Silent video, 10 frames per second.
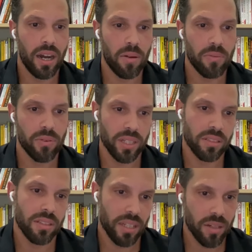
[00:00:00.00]
for us
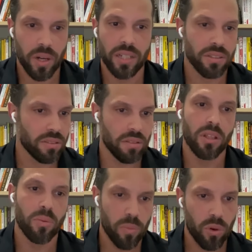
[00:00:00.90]
to take them on. Just a
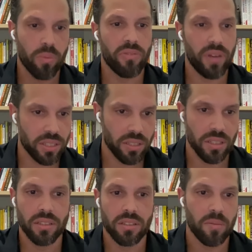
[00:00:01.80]
little bit more
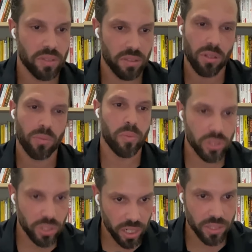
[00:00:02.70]
professionalism, just a little bit more
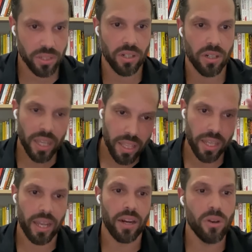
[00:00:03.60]
structure. They
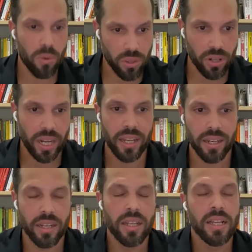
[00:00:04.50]
kind of know where they're
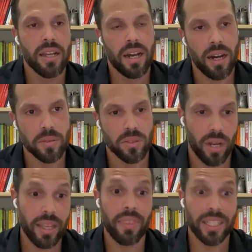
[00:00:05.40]
headed.
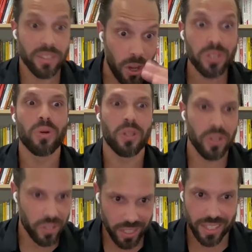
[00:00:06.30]
That's also a
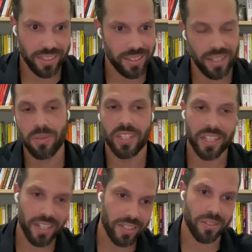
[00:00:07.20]
learning lesson. I was
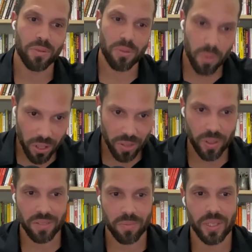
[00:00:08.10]
taking on some smaller
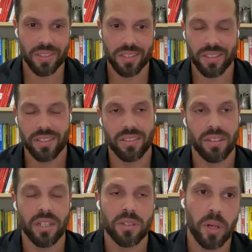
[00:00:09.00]
businesses and
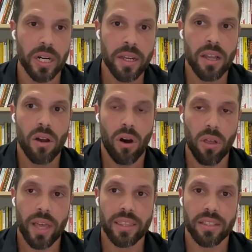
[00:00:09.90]
such, but all
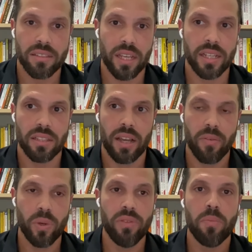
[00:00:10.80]
that to say is that
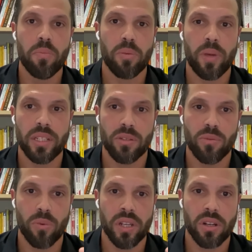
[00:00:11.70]
we've implemented
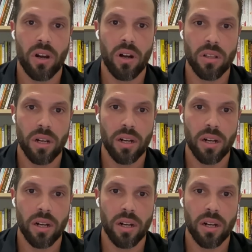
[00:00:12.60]
what we call